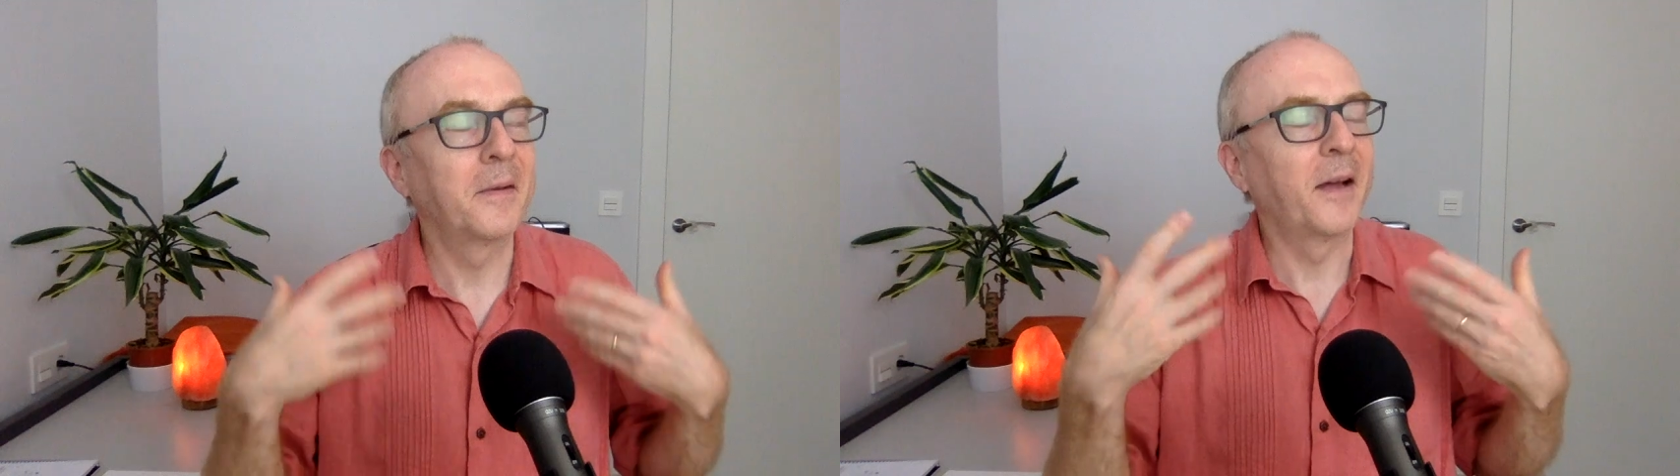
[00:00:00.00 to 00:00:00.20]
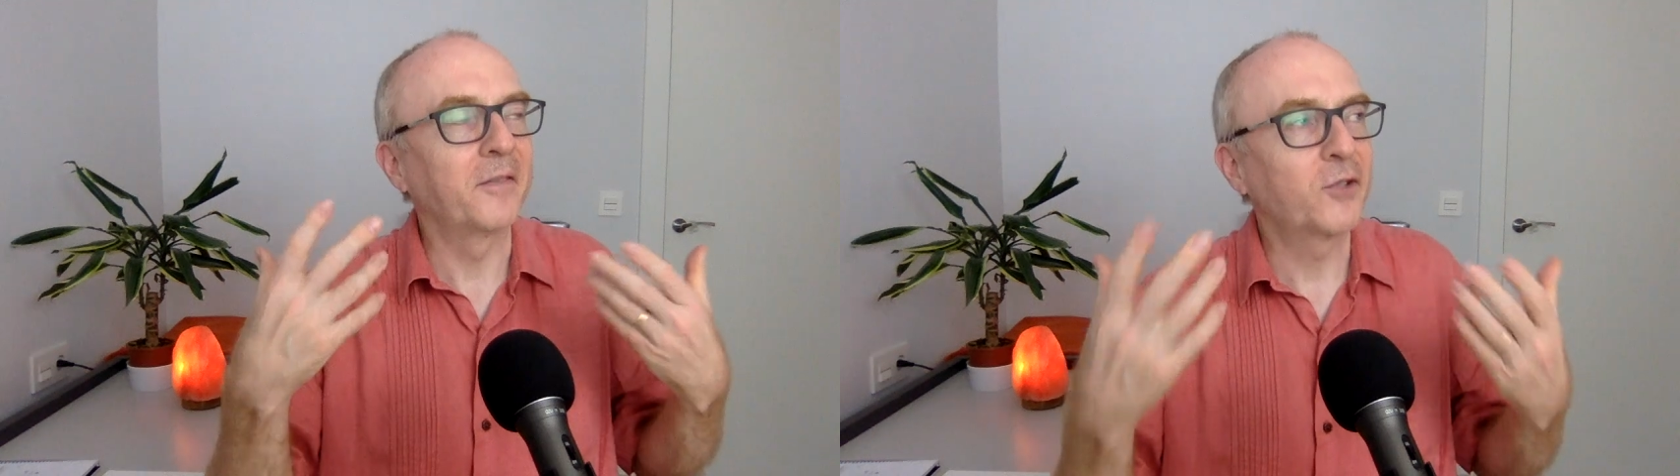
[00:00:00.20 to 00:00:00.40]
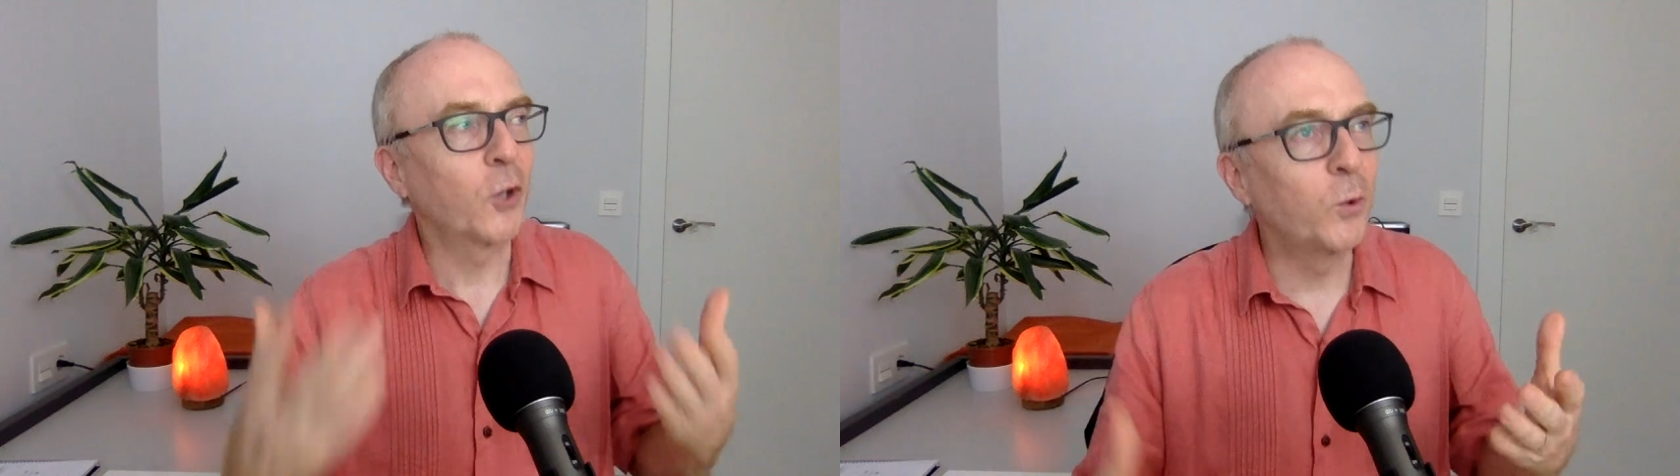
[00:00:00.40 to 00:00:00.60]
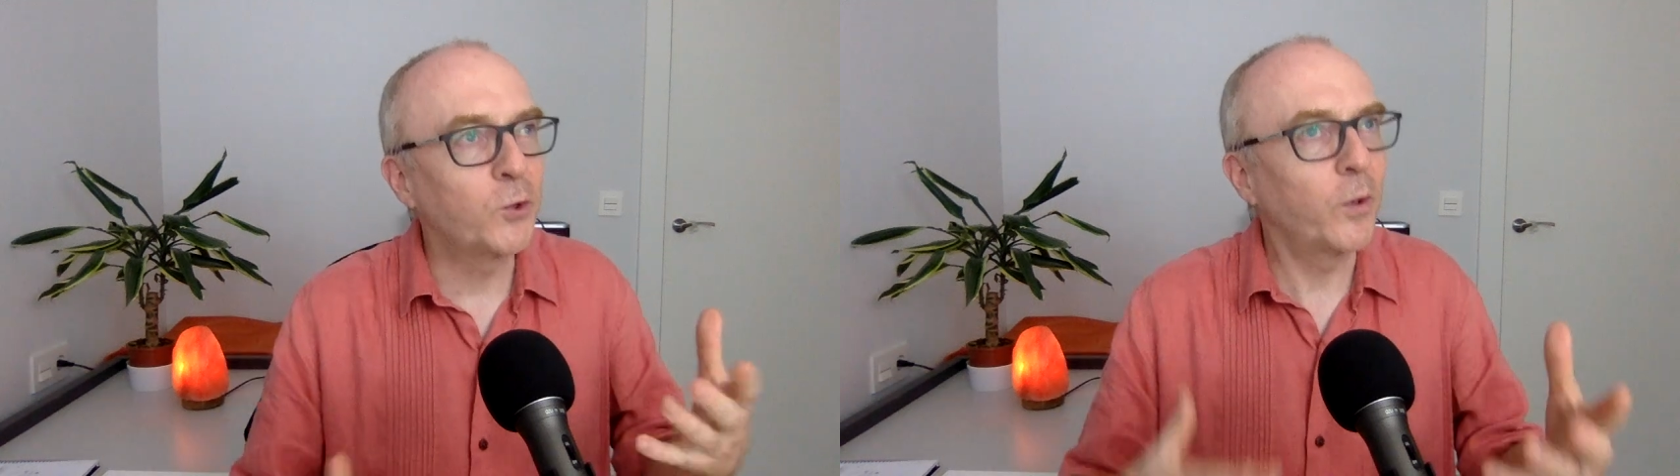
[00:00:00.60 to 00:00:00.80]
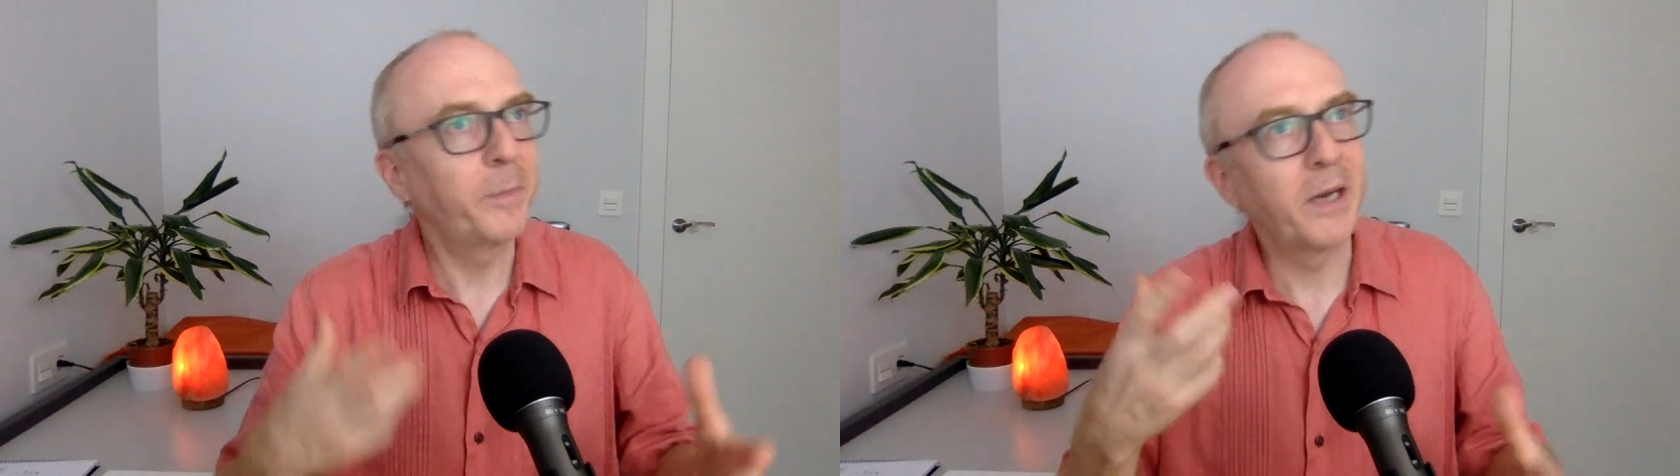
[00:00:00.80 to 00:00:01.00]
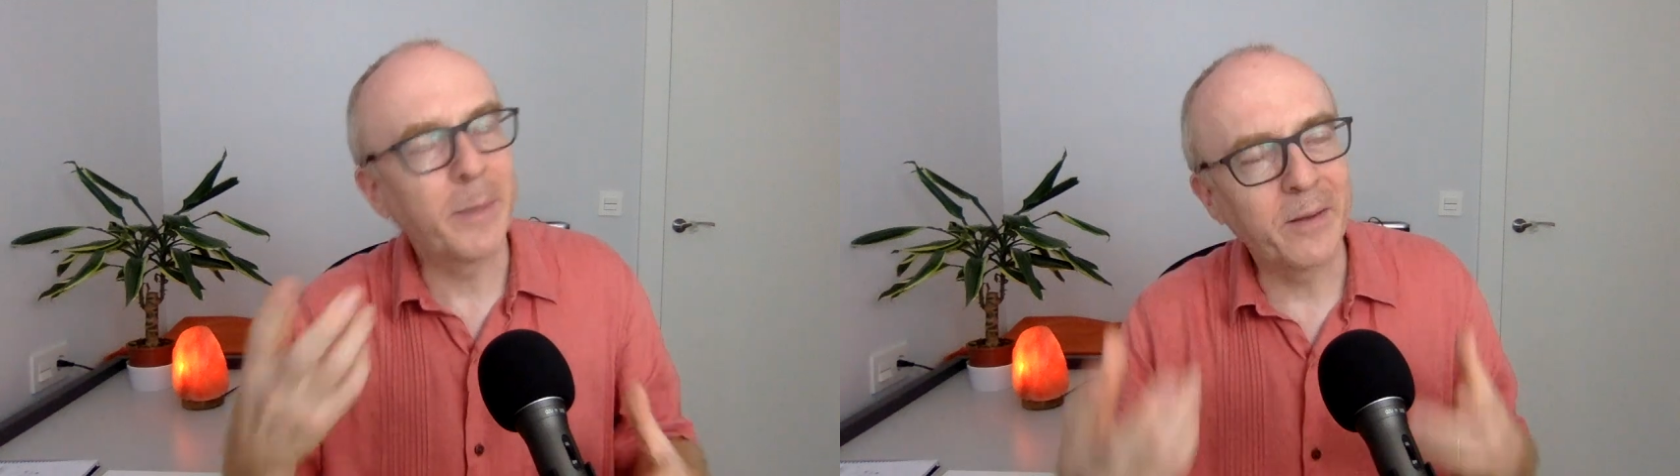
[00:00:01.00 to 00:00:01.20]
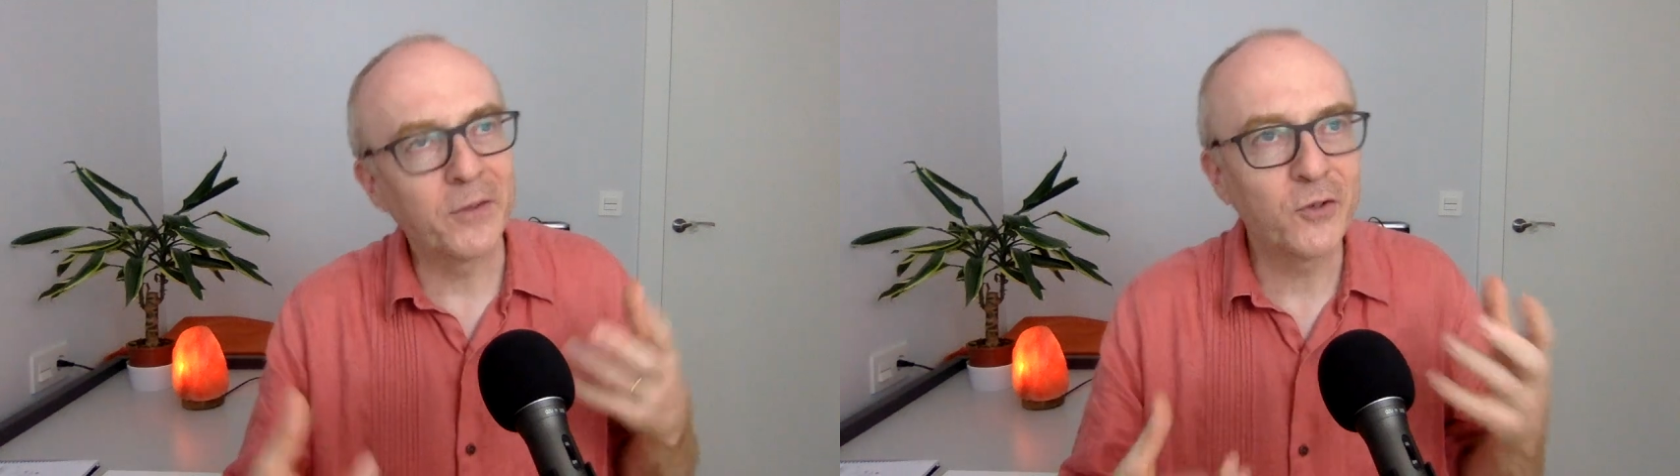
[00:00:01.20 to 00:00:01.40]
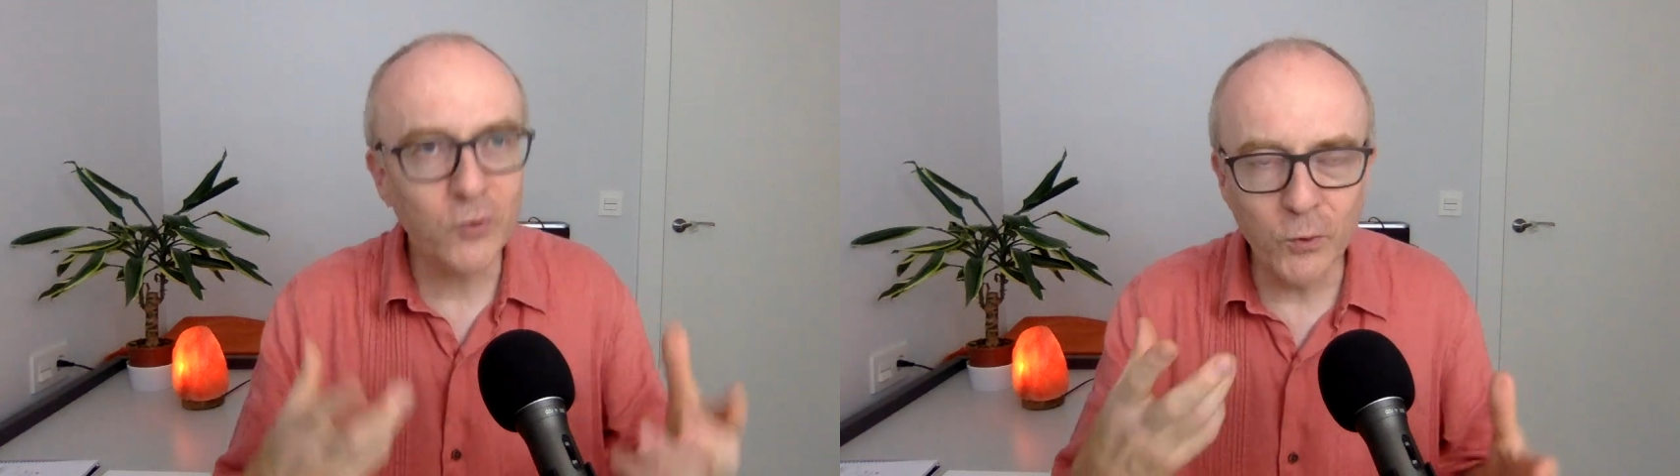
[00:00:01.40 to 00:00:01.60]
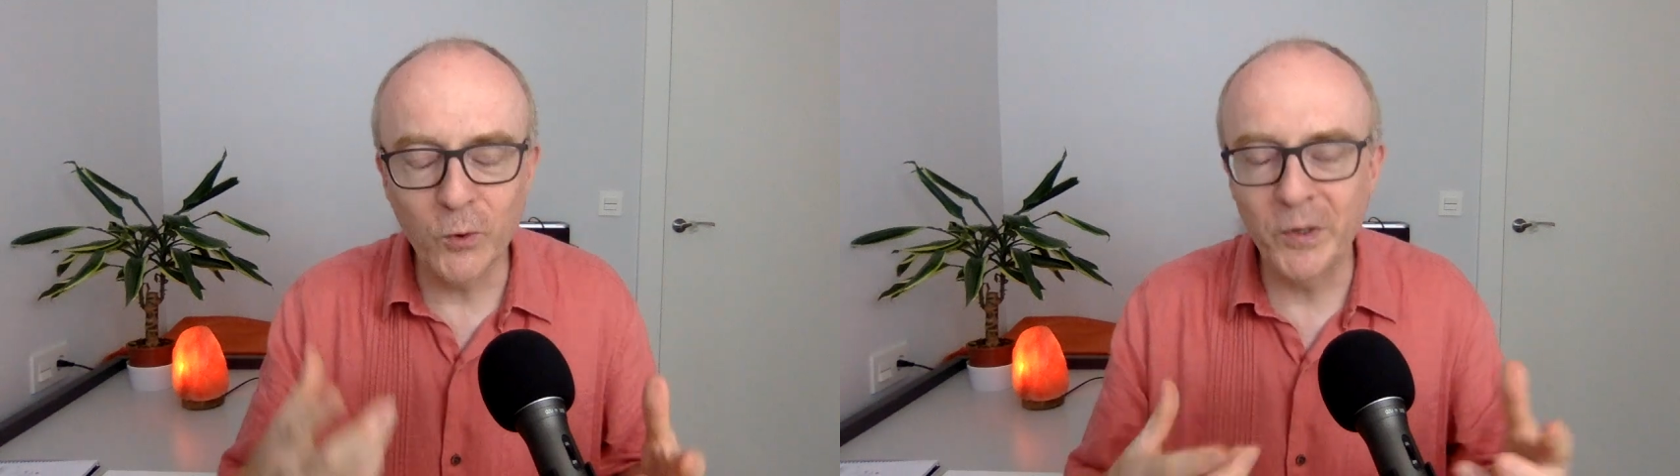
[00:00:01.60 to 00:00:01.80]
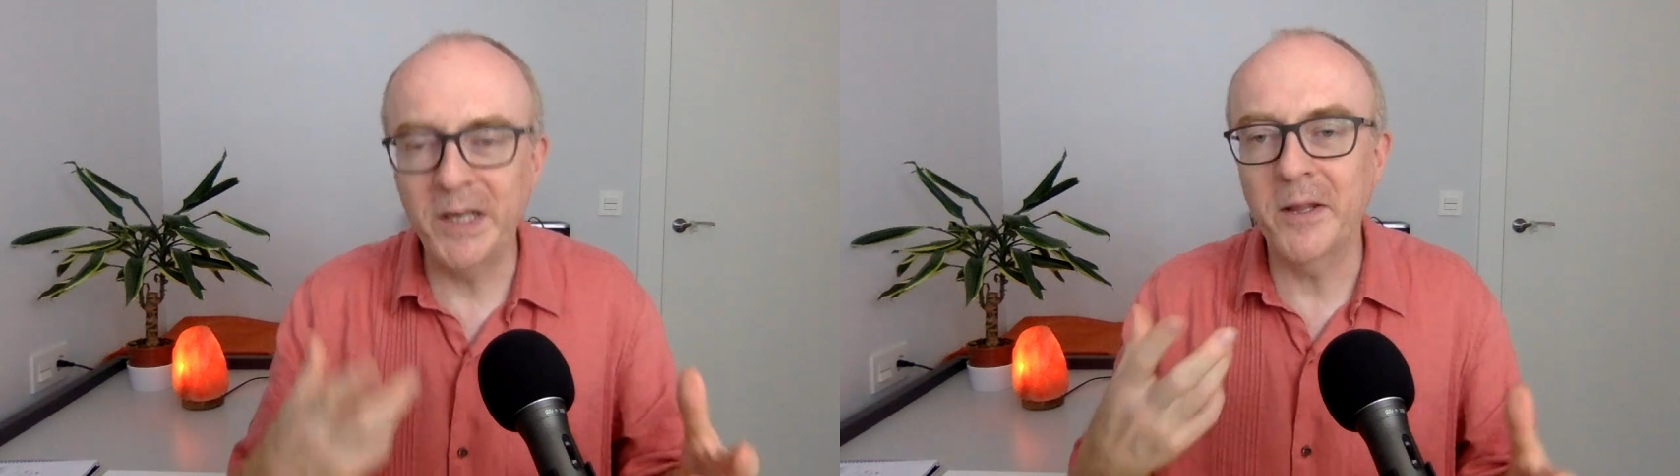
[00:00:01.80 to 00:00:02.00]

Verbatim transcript: I've told you a bit about the story,